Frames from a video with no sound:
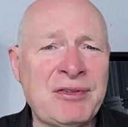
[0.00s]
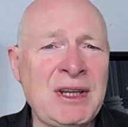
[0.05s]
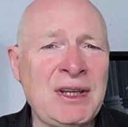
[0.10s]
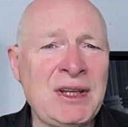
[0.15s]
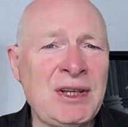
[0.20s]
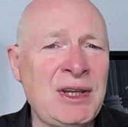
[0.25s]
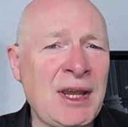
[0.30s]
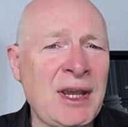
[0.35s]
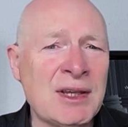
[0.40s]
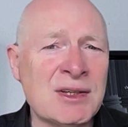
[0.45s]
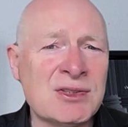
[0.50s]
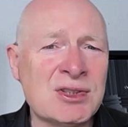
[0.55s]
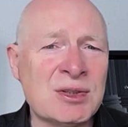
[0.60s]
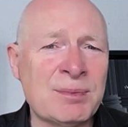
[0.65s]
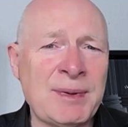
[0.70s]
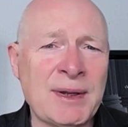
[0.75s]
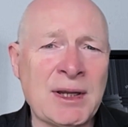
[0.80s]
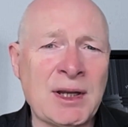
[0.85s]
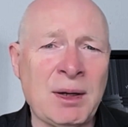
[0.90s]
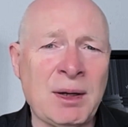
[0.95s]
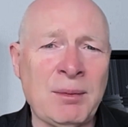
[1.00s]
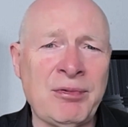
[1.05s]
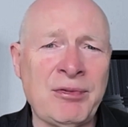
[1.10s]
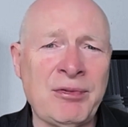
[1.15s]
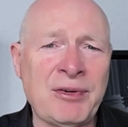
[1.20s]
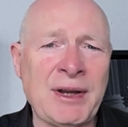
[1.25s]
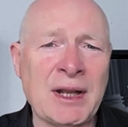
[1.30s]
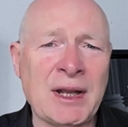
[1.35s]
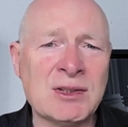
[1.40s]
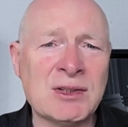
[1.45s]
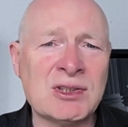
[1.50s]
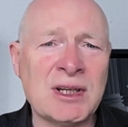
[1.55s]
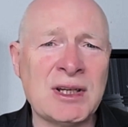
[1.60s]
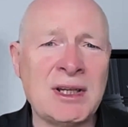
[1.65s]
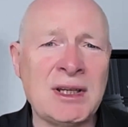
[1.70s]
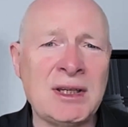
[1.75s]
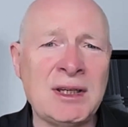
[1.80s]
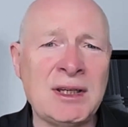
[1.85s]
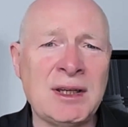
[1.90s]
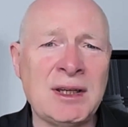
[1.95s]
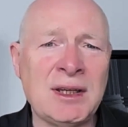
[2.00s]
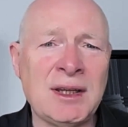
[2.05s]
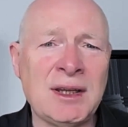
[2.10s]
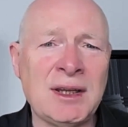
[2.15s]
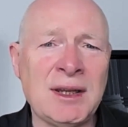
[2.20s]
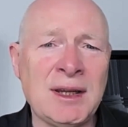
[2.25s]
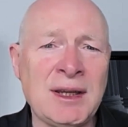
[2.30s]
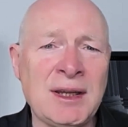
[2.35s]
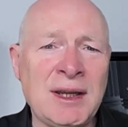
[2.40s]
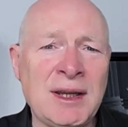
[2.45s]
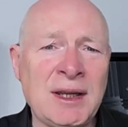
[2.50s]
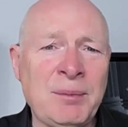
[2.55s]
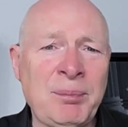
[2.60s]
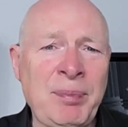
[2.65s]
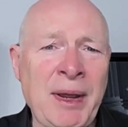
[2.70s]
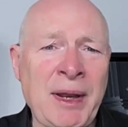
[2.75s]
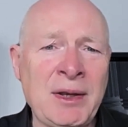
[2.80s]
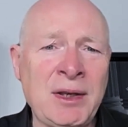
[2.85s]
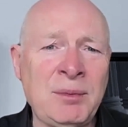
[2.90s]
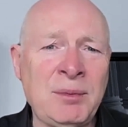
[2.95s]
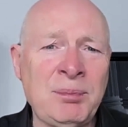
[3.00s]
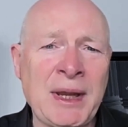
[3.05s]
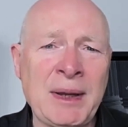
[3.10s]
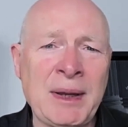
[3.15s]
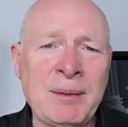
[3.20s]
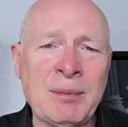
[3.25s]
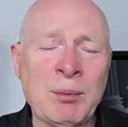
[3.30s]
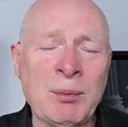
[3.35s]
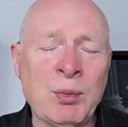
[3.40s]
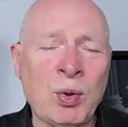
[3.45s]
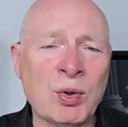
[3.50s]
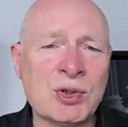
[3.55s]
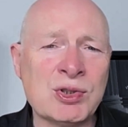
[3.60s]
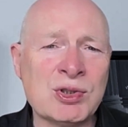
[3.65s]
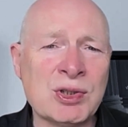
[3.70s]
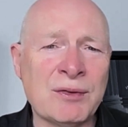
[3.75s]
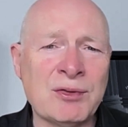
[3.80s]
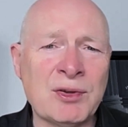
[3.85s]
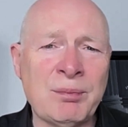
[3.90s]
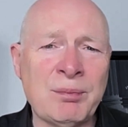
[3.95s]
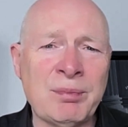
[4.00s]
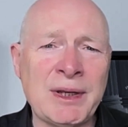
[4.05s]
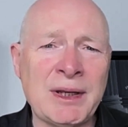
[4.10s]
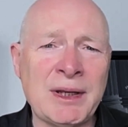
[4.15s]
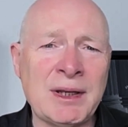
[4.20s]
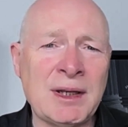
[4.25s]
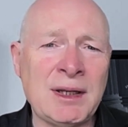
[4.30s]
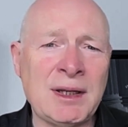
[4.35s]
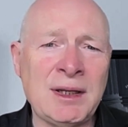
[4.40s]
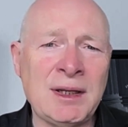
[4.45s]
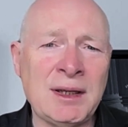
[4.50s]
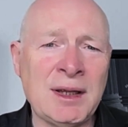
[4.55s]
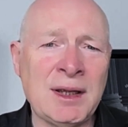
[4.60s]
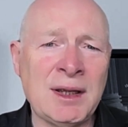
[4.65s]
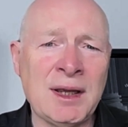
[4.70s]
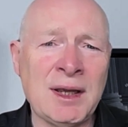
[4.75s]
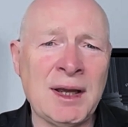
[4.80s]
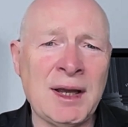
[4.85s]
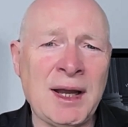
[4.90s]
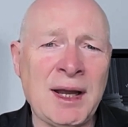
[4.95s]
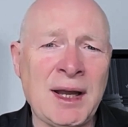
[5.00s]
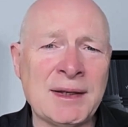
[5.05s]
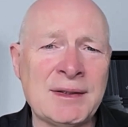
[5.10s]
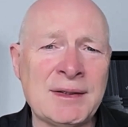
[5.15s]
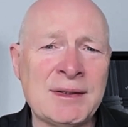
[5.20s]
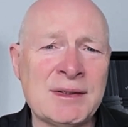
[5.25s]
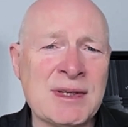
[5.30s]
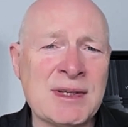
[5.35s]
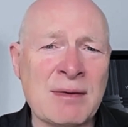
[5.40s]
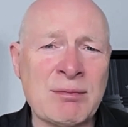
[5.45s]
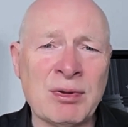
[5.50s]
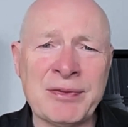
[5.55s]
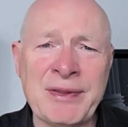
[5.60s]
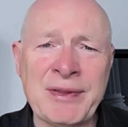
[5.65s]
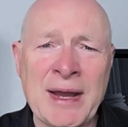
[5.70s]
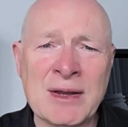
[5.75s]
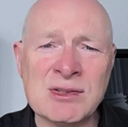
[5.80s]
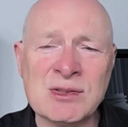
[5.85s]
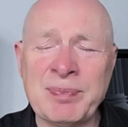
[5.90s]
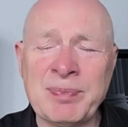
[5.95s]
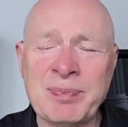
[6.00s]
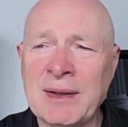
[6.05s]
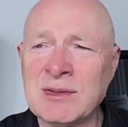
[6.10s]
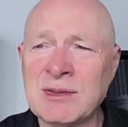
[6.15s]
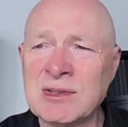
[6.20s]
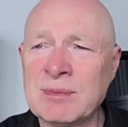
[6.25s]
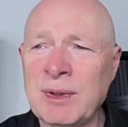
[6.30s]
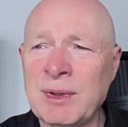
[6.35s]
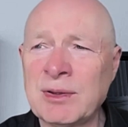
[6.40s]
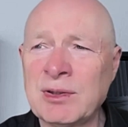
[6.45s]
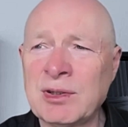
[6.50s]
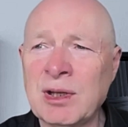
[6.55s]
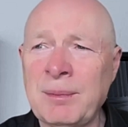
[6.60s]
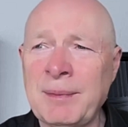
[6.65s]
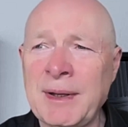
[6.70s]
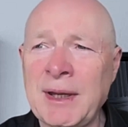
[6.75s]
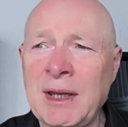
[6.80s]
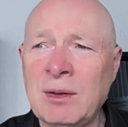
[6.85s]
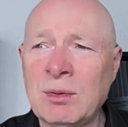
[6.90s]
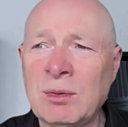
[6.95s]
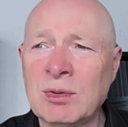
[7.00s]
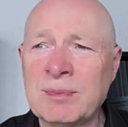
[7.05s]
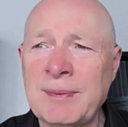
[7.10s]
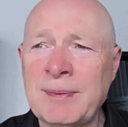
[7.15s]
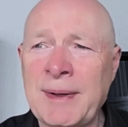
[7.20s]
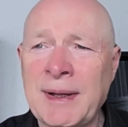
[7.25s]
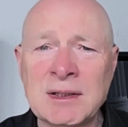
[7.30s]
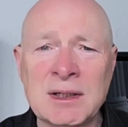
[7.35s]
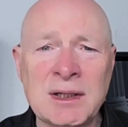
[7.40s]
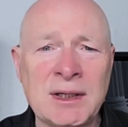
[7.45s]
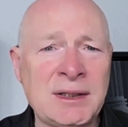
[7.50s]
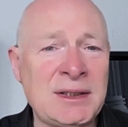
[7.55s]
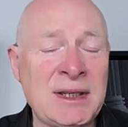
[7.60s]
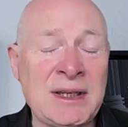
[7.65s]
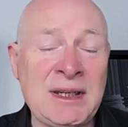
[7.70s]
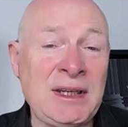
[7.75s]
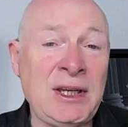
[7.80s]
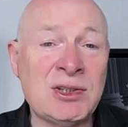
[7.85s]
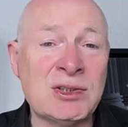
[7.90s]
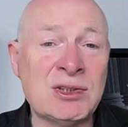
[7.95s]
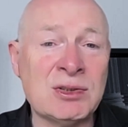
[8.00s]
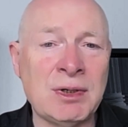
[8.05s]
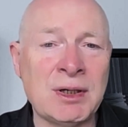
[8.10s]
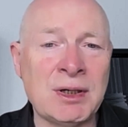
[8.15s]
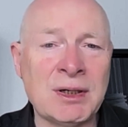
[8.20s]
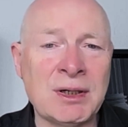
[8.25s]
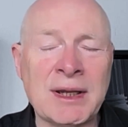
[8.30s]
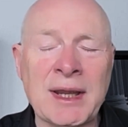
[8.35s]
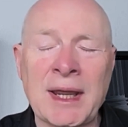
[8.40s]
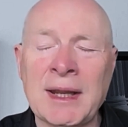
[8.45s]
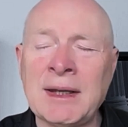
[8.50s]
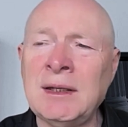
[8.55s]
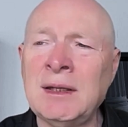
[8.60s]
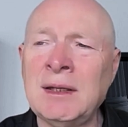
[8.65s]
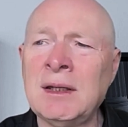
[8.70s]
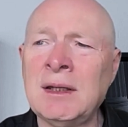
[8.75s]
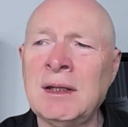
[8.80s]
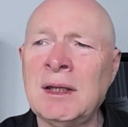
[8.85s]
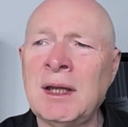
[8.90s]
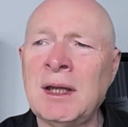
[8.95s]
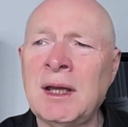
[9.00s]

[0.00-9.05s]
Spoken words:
15 years to become financially independent, paid my mortgage off completely, had several £1,000s a month coming in automatically, didn't need to work again,